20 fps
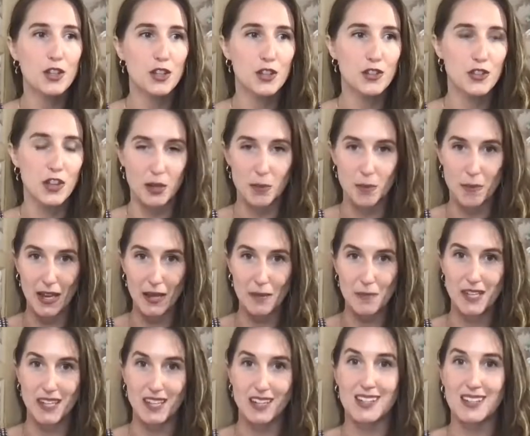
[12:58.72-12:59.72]
there may
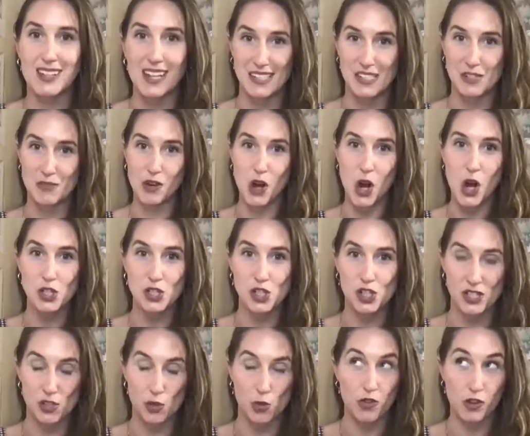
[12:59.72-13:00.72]
be a collective
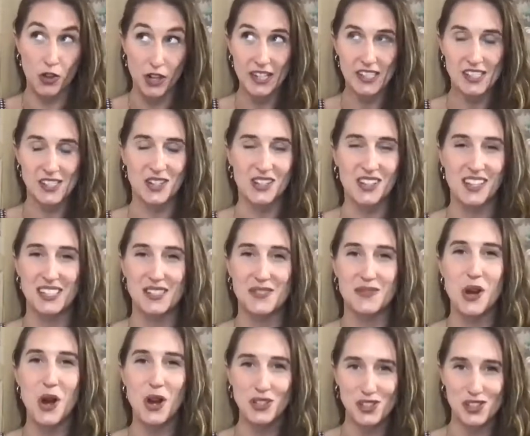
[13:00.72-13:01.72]
consciousness. No, there is a
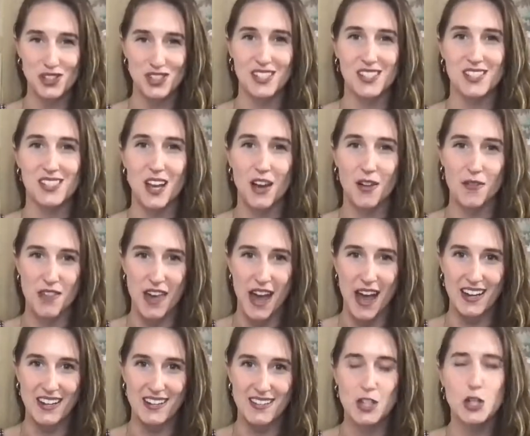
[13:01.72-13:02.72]
collective consciousness of
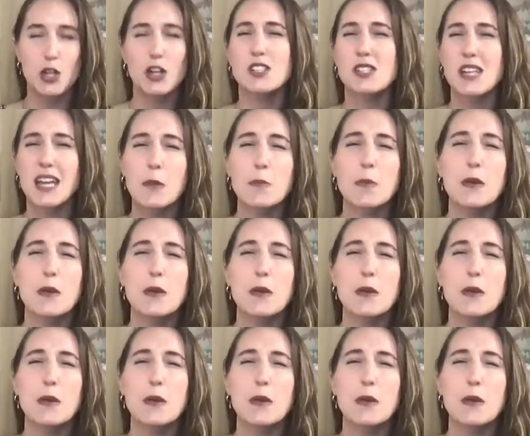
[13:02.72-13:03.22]
that. It's like if